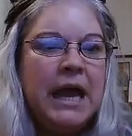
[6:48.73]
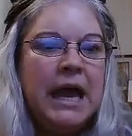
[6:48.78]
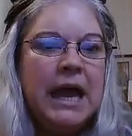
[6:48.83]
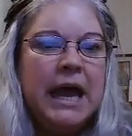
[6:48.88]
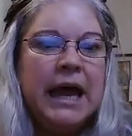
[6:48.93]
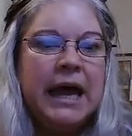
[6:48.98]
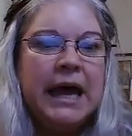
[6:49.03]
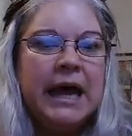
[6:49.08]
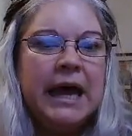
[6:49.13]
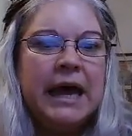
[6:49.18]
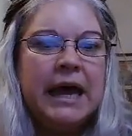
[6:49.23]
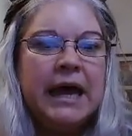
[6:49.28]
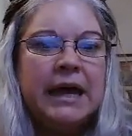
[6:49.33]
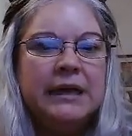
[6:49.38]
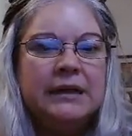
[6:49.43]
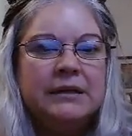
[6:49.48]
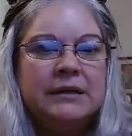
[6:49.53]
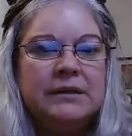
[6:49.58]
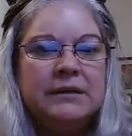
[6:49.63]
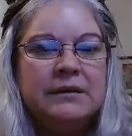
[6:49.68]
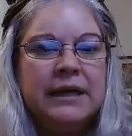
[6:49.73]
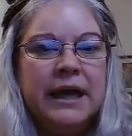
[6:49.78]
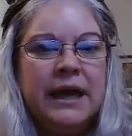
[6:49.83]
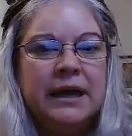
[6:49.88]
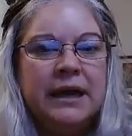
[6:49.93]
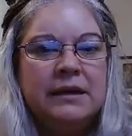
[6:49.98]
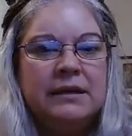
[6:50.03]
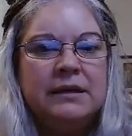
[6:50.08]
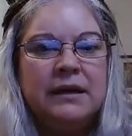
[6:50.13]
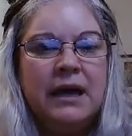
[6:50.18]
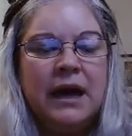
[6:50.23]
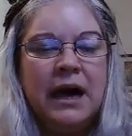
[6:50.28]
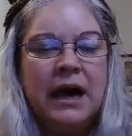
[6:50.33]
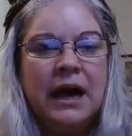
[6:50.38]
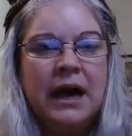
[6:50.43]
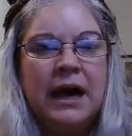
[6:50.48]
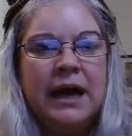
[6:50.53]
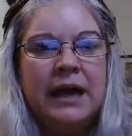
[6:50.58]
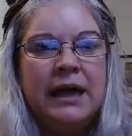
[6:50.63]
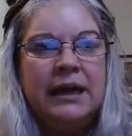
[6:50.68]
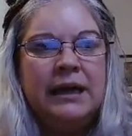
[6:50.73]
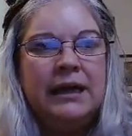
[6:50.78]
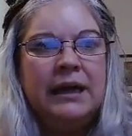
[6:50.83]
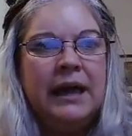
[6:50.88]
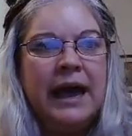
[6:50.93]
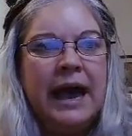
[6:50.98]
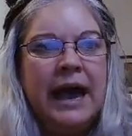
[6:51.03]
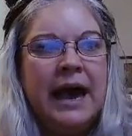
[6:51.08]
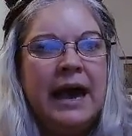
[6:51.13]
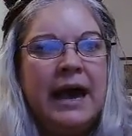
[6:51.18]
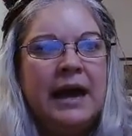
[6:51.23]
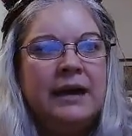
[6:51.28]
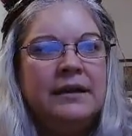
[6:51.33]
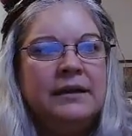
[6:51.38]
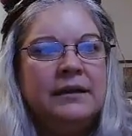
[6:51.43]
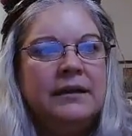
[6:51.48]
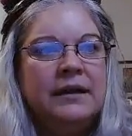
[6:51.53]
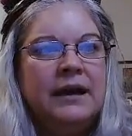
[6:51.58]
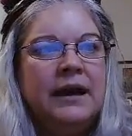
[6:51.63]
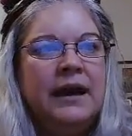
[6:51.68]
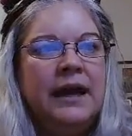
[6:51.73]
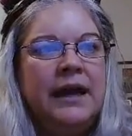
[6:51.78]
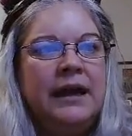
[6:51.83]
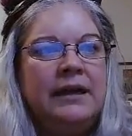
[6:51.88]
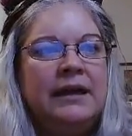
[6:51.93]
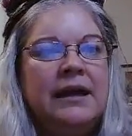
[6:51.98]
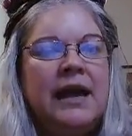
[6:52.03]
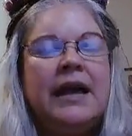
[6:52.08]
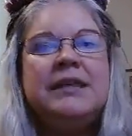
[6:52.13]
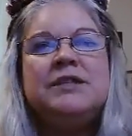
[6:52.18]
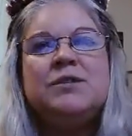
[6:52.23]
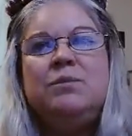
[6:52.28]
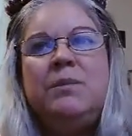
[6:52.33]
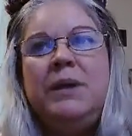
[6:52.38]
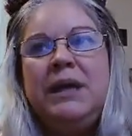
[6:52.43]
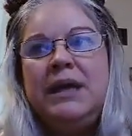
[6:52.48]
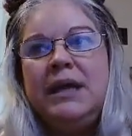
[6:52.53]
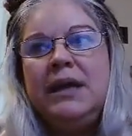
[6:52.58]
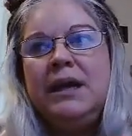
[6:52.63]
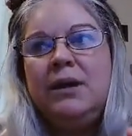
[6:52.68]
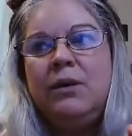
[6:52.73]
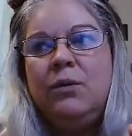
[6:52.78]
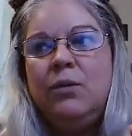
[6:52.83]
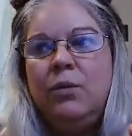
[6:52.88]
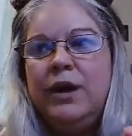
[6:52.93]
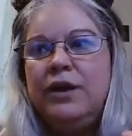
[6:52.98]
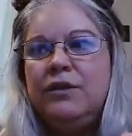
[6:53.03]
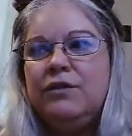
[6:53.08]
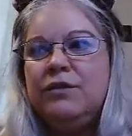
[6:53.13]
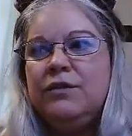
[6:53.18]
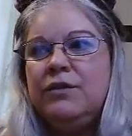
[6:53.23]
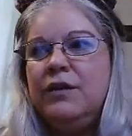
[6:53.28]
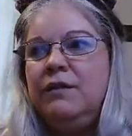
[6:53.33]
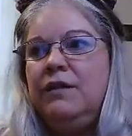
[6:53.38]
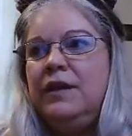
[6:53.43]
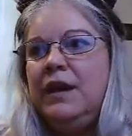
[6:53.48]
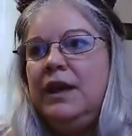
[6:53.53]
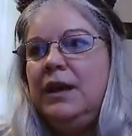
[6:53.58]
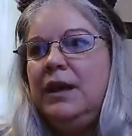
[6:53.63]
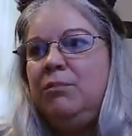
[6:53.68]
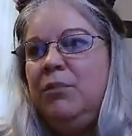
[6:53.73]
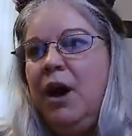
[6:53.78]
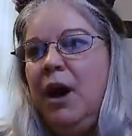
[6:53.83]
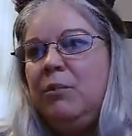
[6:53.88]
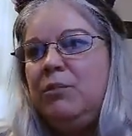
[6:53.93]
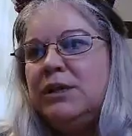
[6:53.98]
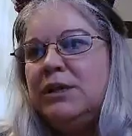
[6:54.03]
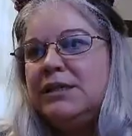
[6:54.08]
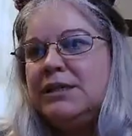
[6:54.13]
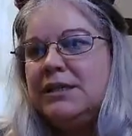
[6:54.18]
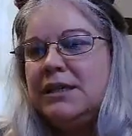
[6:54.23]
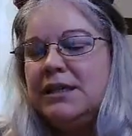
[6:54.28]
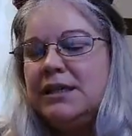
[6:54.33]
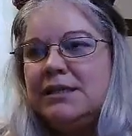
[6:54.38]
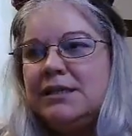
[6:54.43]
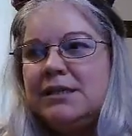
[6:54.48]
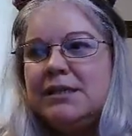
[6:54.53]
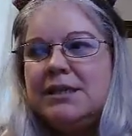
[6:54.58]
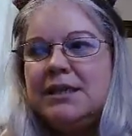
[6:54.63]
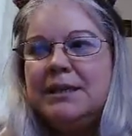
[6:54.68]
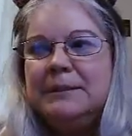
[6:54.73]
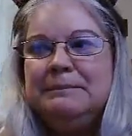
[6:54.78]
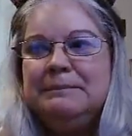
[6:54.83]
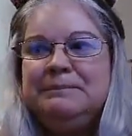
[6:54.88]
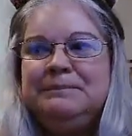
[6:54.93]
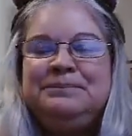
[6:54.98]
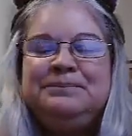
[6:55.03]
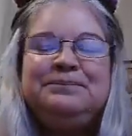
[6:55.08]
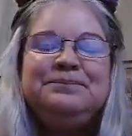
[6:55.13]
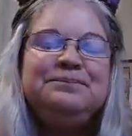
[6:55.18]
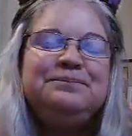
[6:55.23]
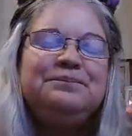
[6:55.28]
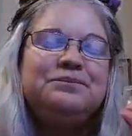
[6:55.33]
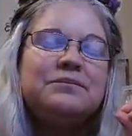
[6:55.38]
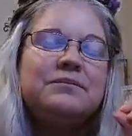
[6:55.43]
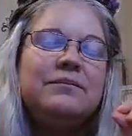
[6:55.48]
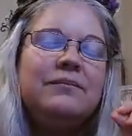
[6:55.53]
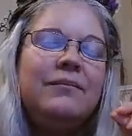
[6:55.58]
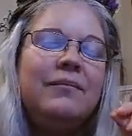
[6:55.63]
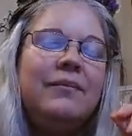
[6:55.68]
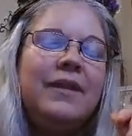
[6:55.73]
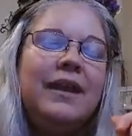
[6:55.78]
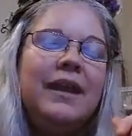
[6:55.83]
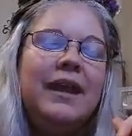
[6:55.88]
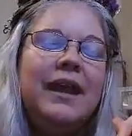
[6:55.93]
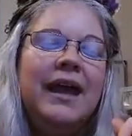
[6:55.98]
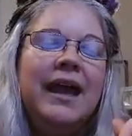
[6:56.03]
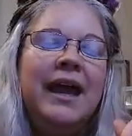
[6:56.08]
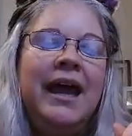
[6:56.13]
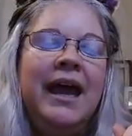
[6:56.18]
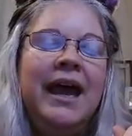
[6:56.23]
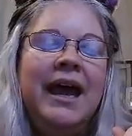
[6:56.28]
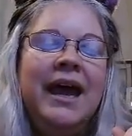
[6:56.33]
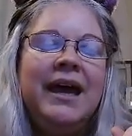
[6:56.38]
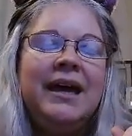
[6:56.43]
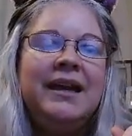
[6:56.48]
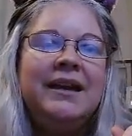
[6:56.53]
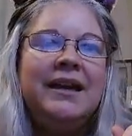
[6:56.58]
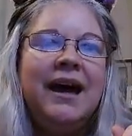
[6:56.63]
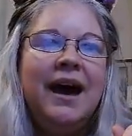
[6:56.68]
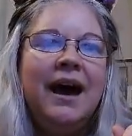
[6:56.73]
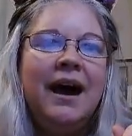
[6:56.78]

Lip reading: And then I had a nice meeting with the publicist. And